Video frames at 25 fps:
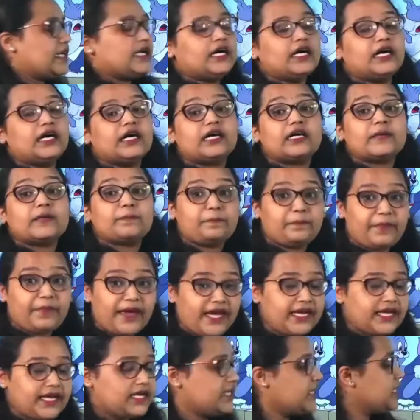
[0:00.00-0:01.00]
a
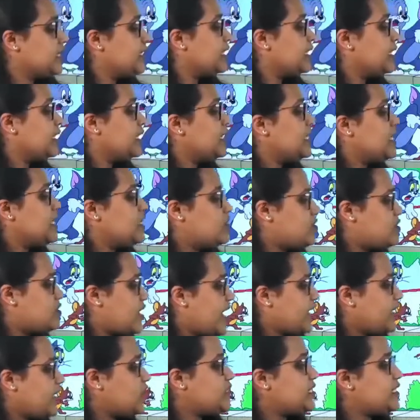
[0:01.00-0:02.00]
pig,
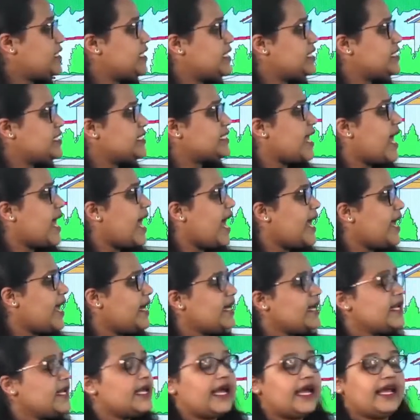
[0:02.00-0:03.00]
rhinoceros
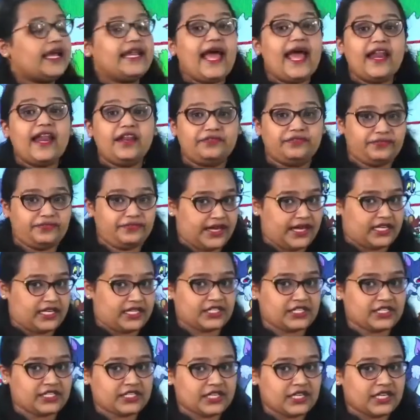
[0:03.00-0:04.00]
and an
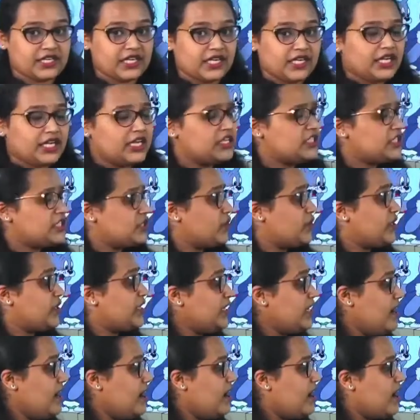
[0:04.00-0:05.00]
elephant. So
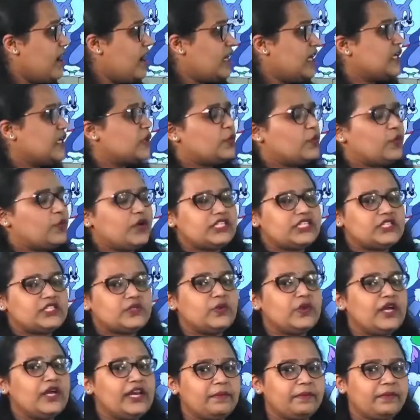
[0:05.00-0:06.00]
here, which
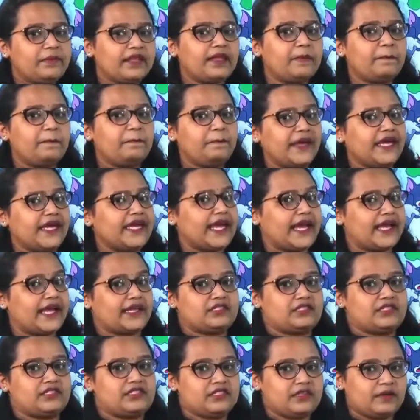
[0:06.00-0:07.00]
will be the
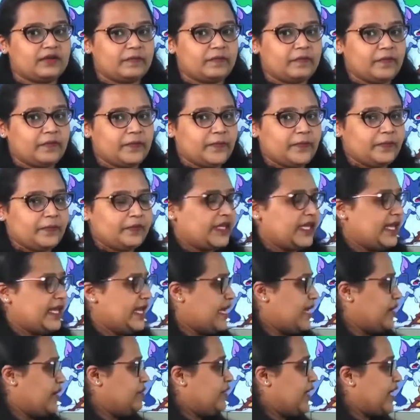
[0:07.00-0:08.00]
biggest?
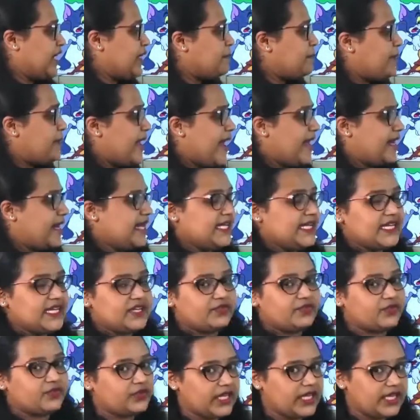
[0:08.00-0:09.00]
We are comparing
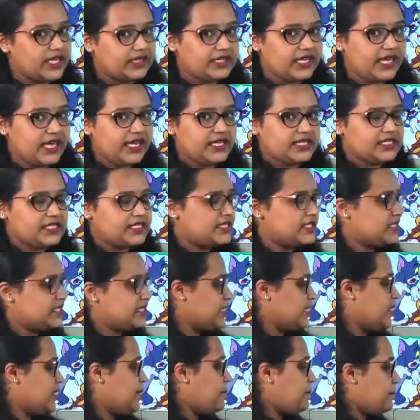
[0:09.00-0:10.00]
three
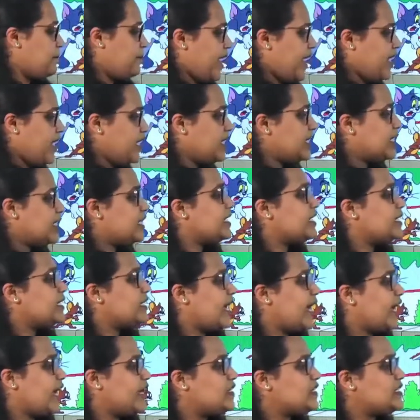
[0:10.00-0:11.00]
things: pig,
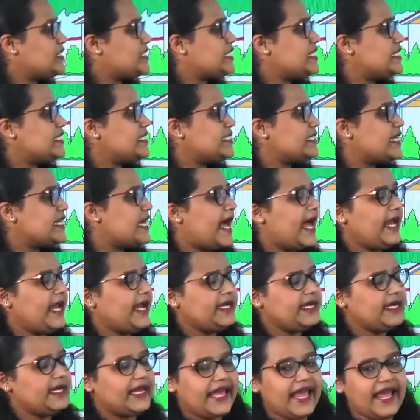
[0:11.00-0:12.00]
rhinoceros and
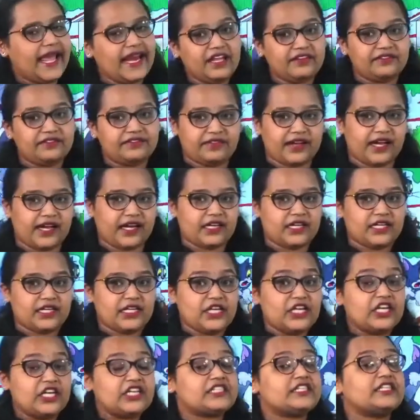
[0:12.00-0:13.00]
elephant.
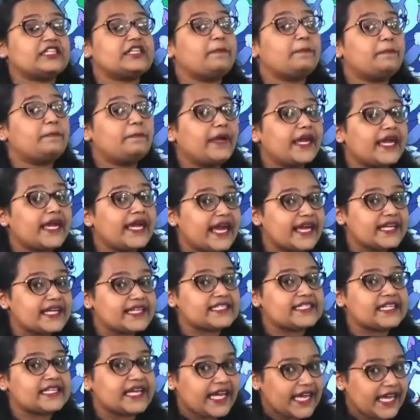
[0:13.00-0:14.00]
So the
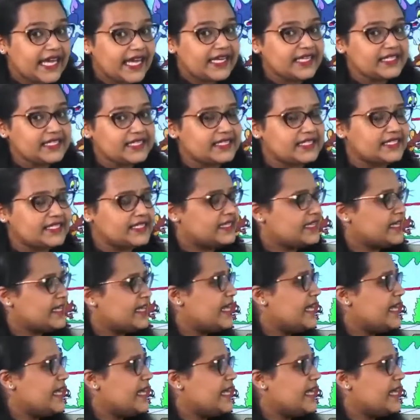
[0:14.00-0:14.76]
biggest is